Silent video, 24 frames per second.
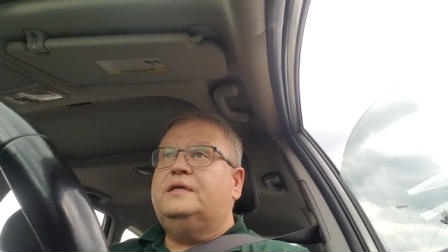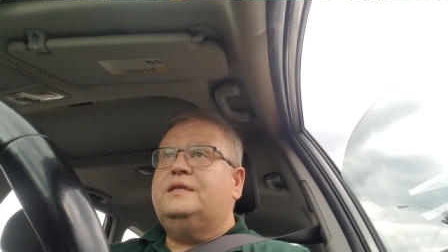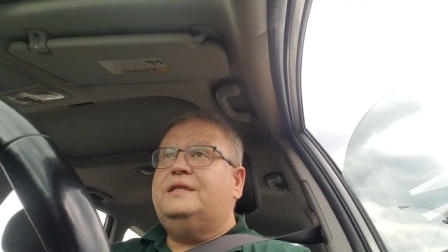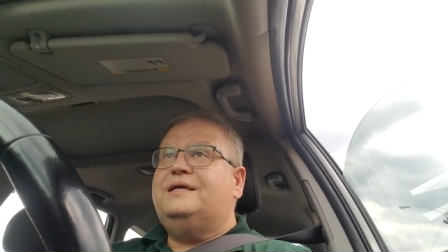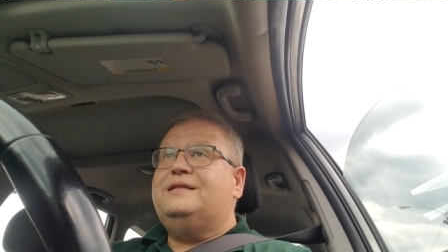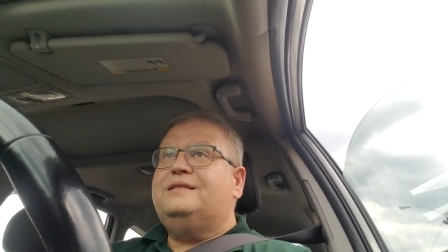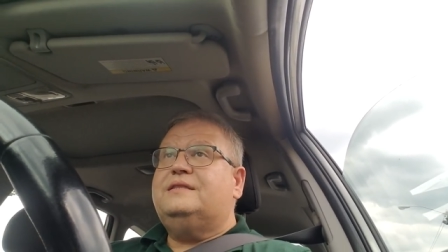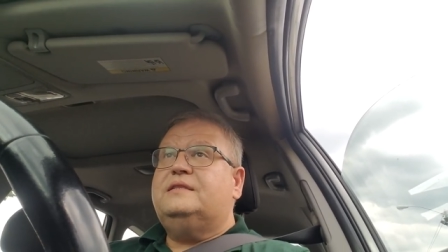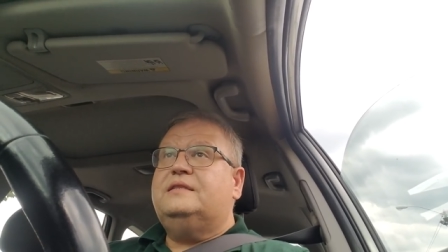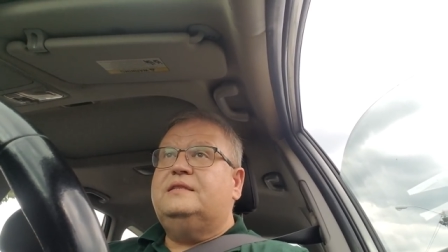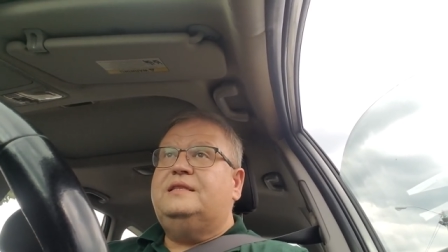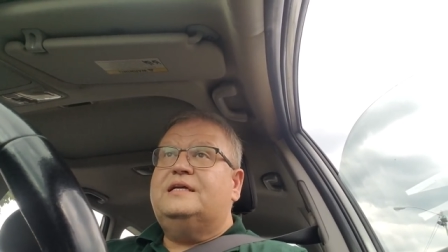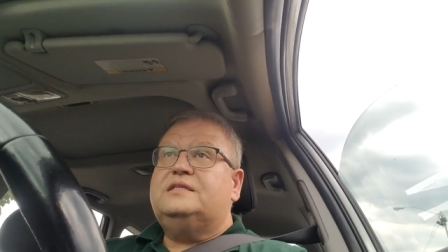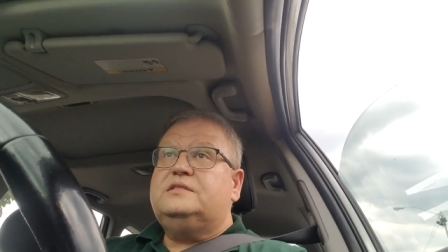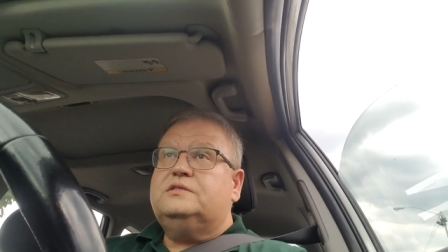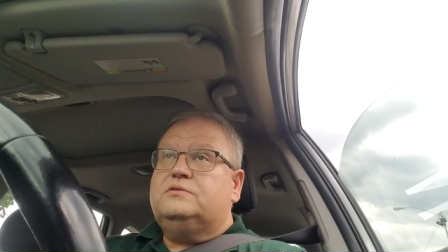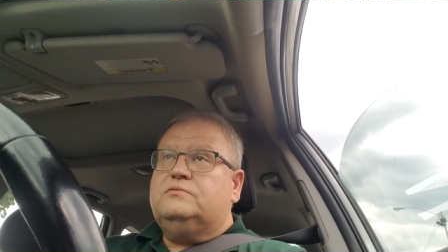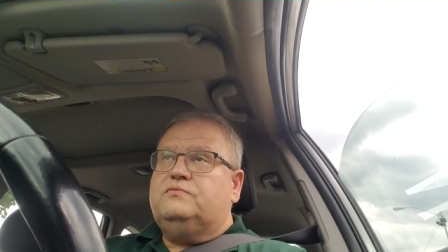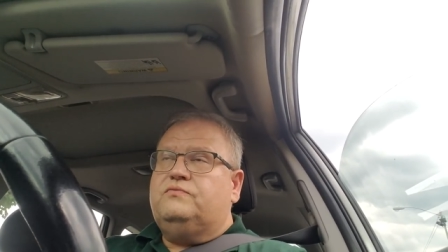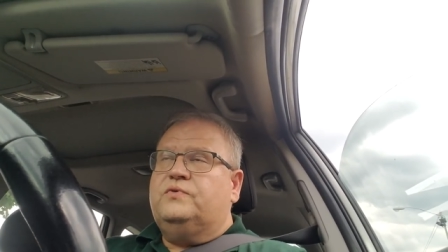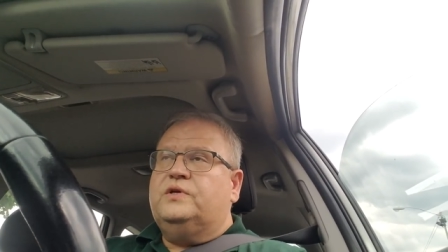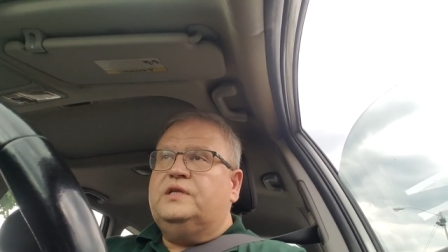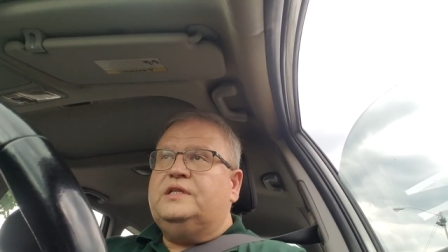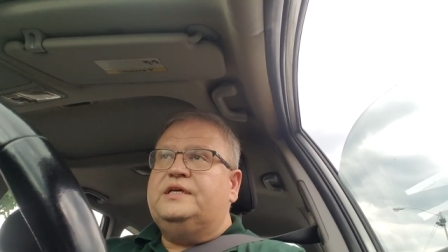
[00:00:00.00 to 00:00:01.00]
That that's
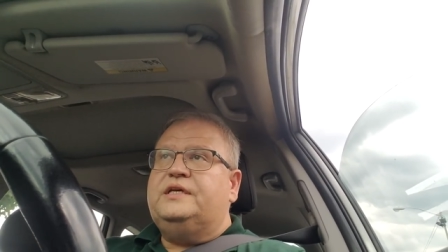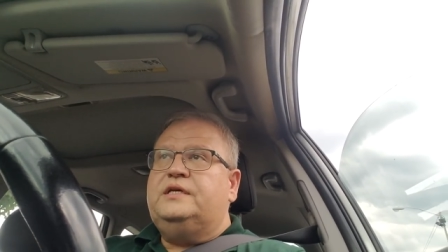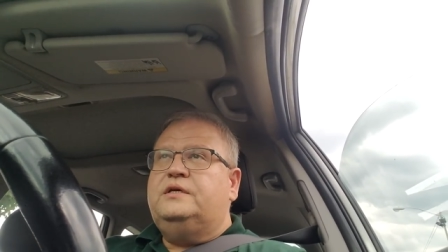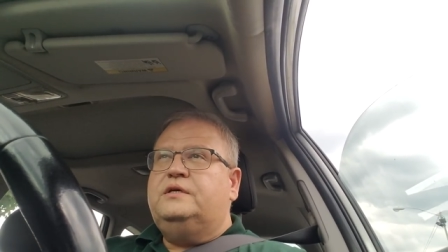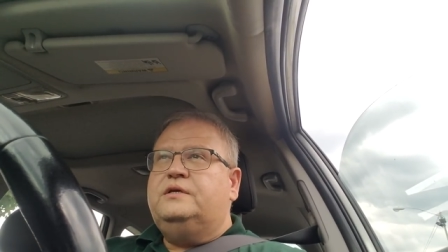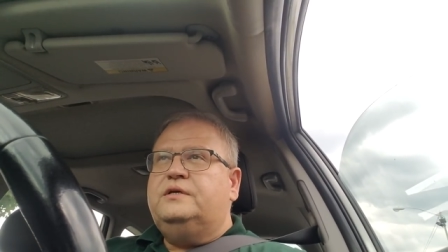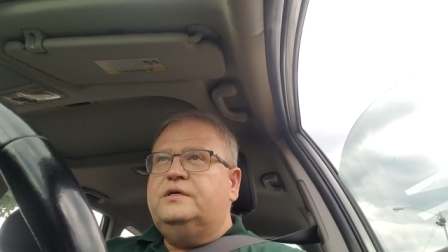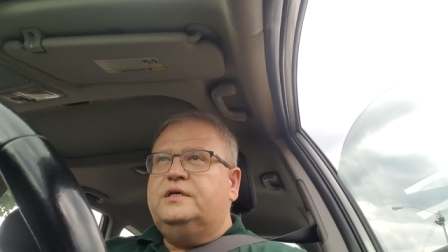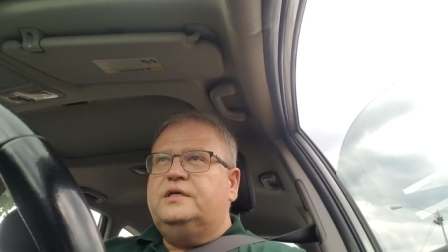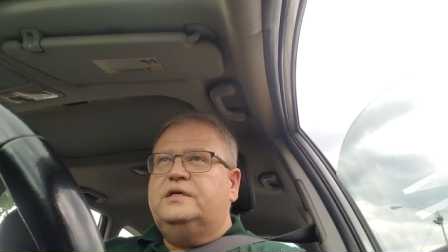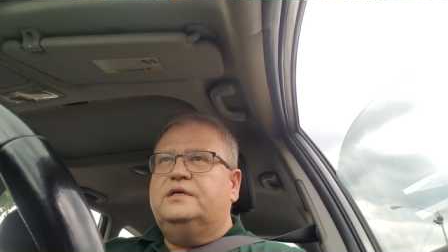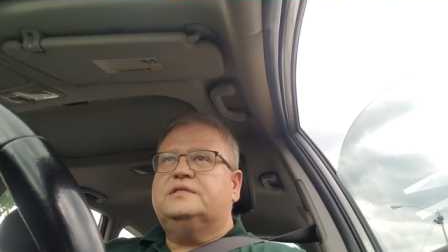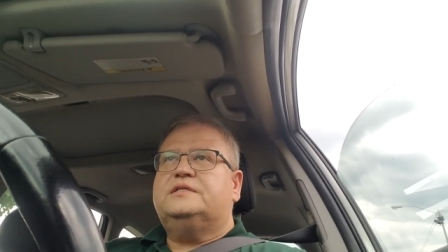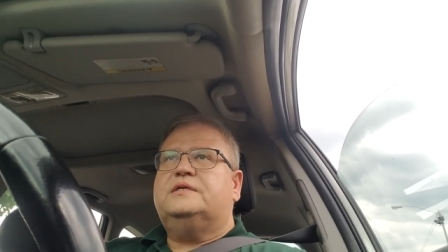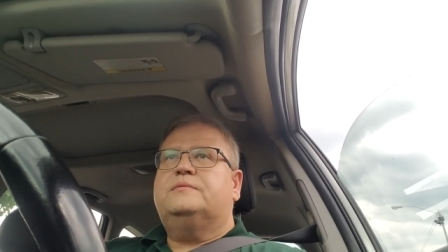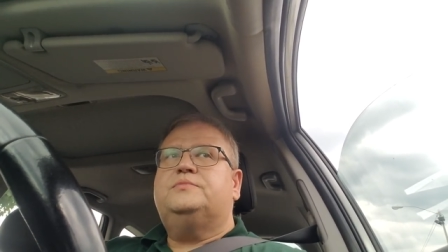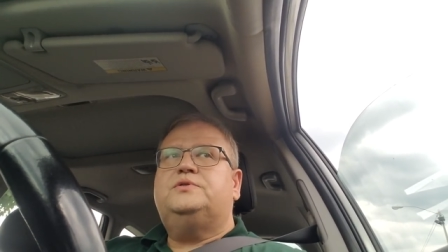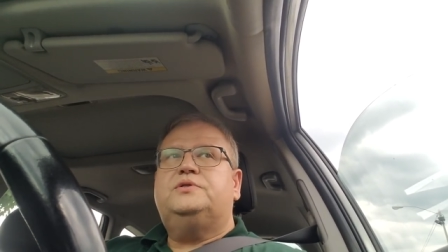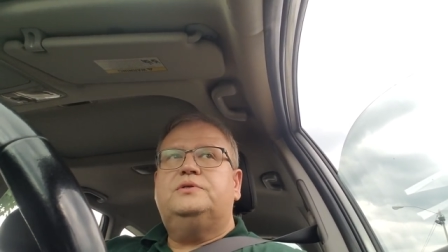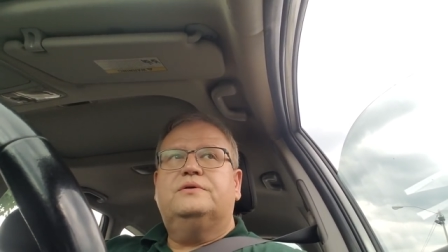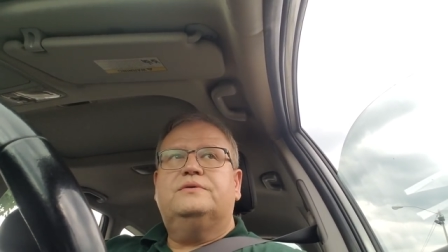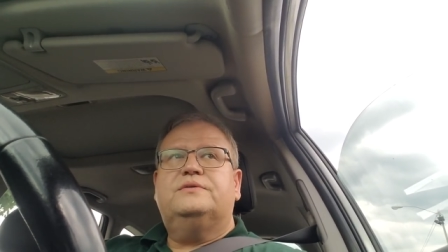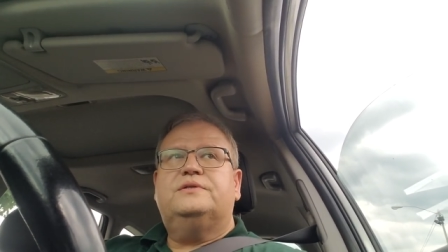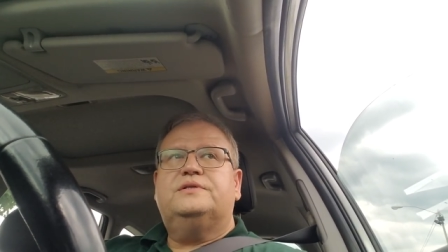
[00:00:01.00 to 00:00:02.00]
really good because I'm
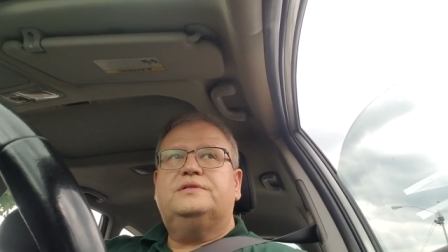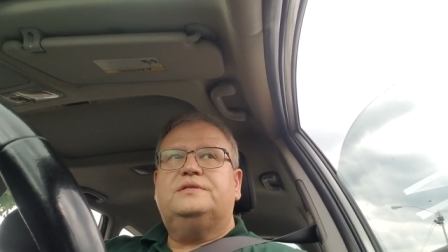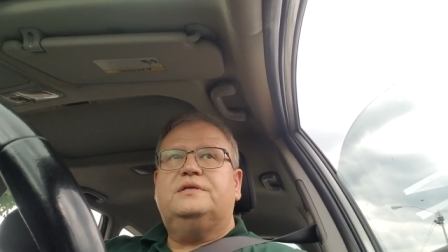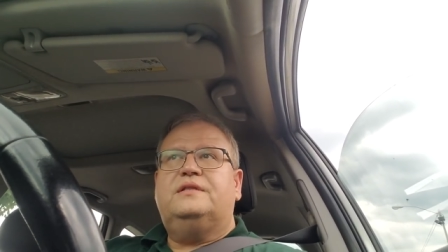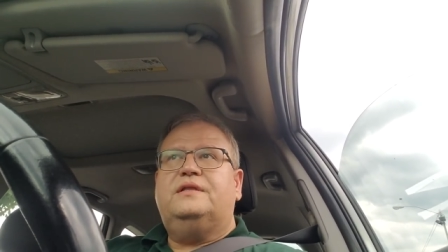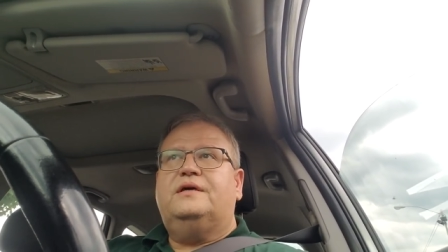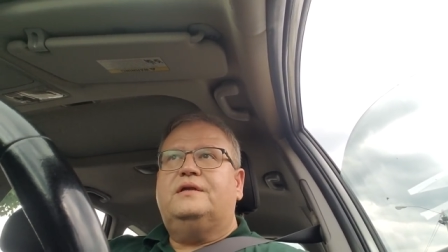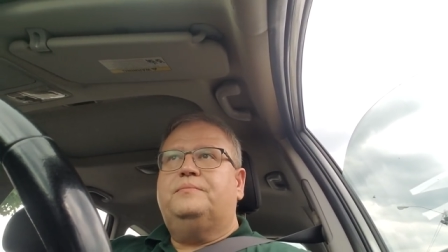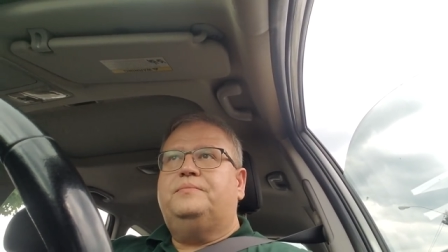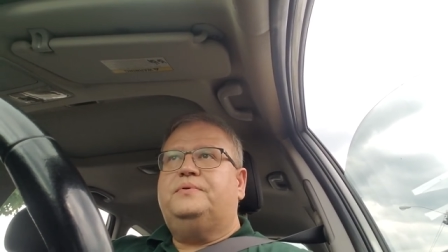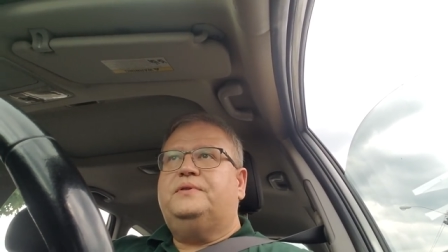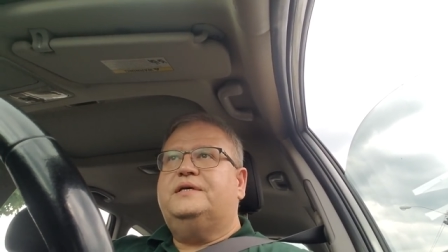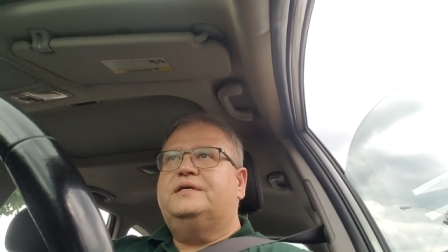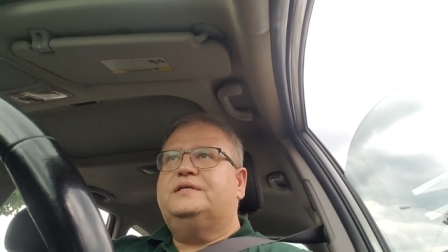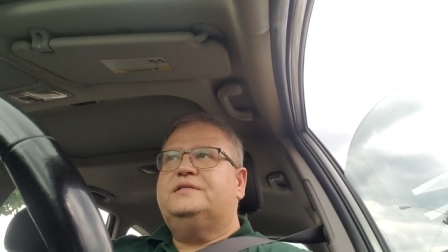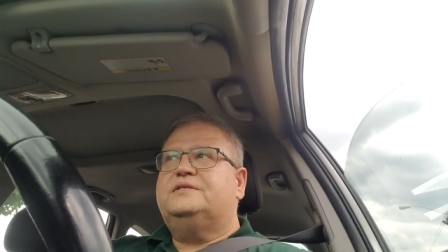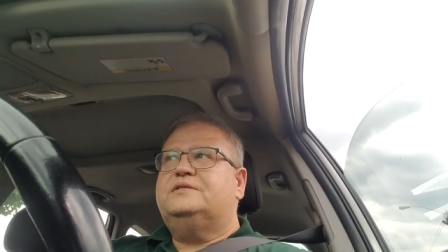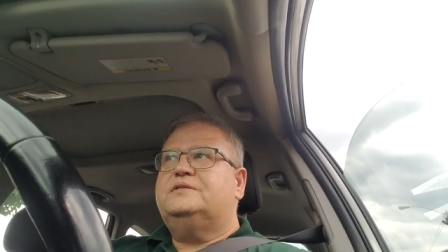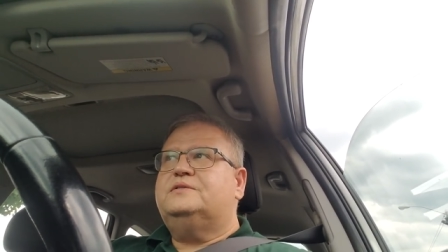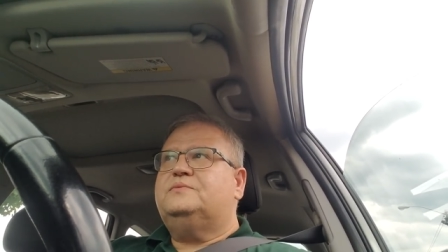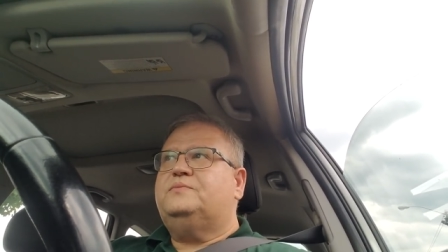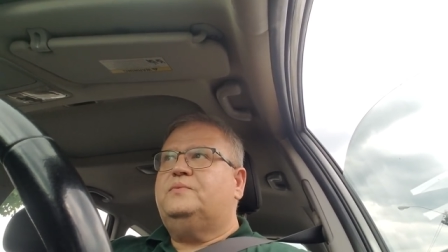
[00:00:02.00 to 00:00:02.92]
sure there's a lot of places